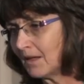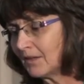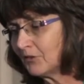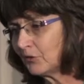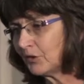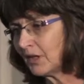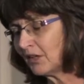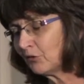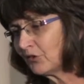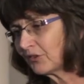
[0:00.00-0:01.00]
This is a very
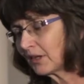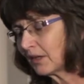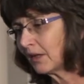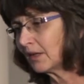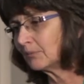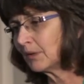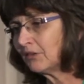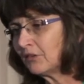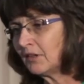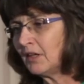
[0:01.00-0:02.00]
interesting um,
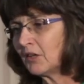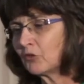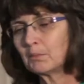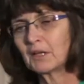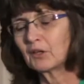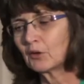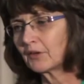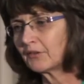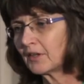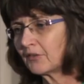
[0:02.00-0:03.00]
entity, intrahepatic
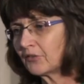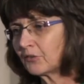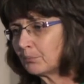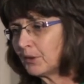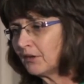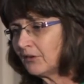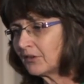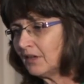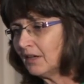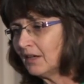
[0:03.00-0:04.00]
cholestasis of
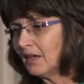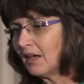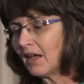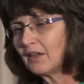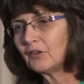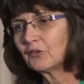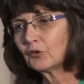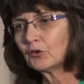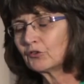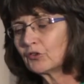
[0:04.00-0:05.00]
pregnancy, and the
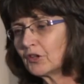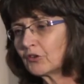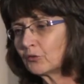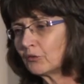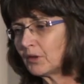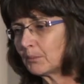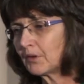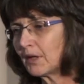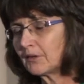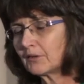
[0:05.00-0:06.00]
association of
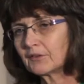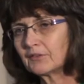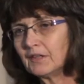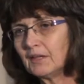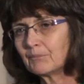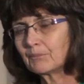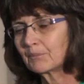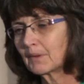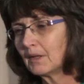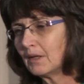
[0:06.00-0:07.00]
hepatitis C.
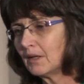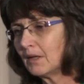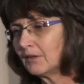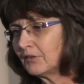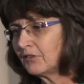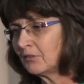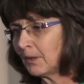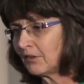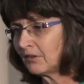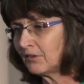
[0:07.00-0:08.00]
The
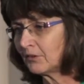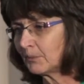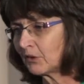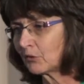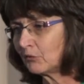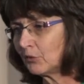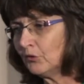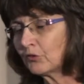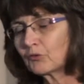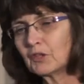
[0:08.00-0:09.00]
systematic
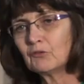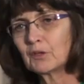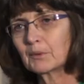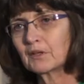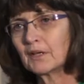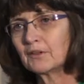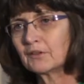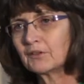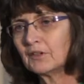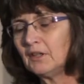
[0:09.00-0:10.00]
review screen for
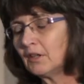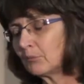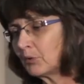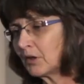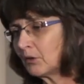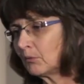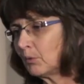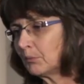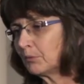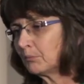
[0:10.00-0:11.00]
hepatitis C in
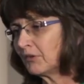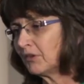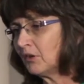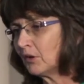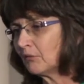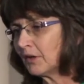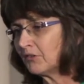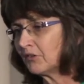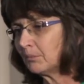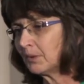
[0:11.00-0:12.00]
pregnant women presenting of
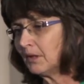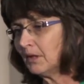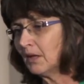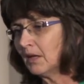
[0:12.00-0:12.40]
ICP.